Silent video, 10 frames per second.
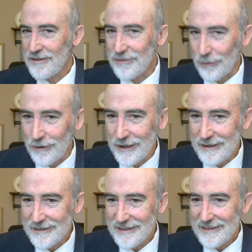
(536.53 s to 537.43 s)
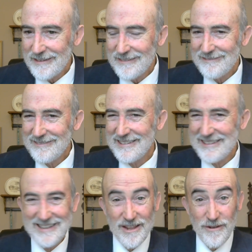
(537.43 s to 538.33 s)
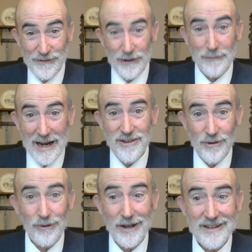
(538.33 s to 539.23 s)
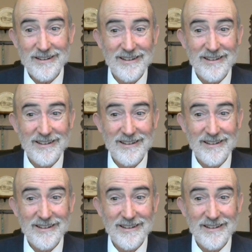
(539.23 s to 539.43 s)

story? Did you feel my joy?